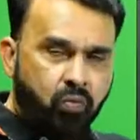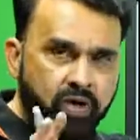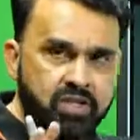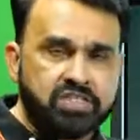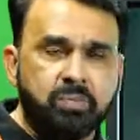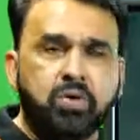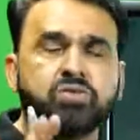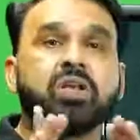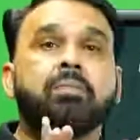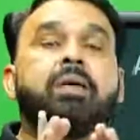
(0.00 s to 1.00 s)
What you're
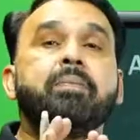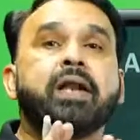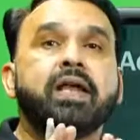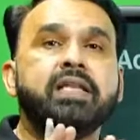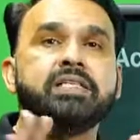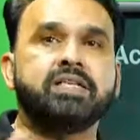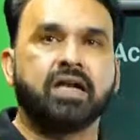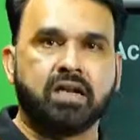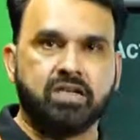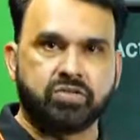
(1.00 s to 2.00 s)
supposed to remember in
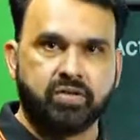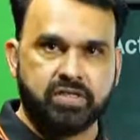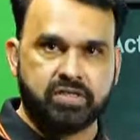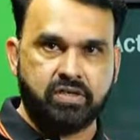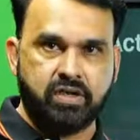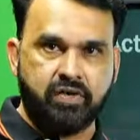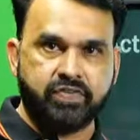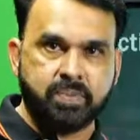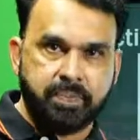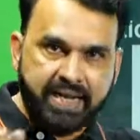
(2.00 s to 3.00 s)
general, students, if
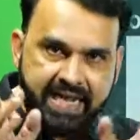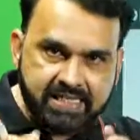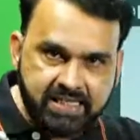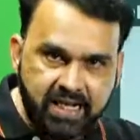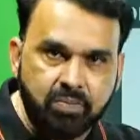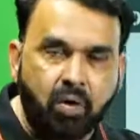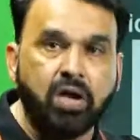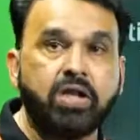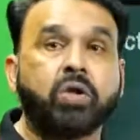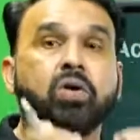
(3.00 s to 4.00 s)
it's a PX3
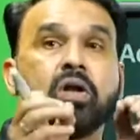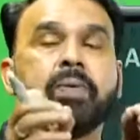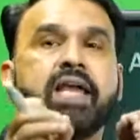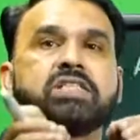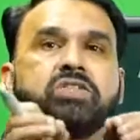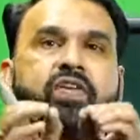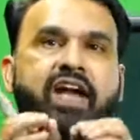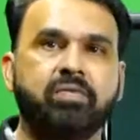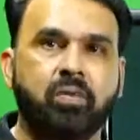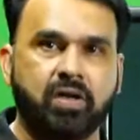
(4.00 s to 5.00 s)
molecule or a
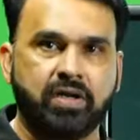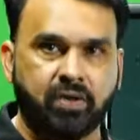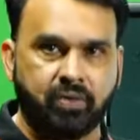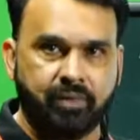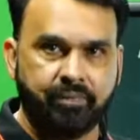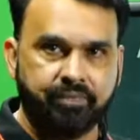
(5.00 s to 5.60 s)
PX5 molecule,